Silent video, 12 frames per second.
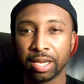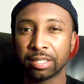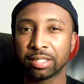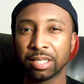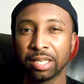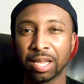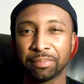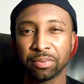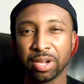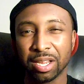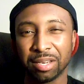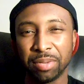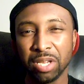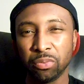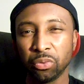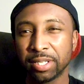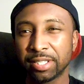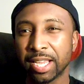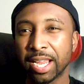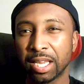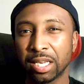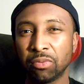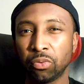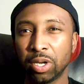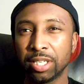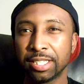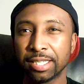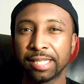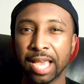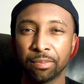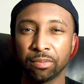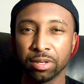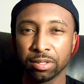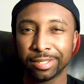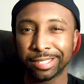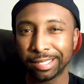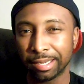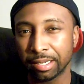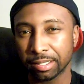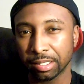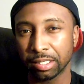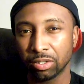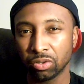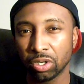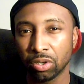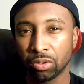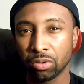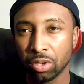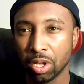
it seemed like people weren't taking what just happened seriously, you know.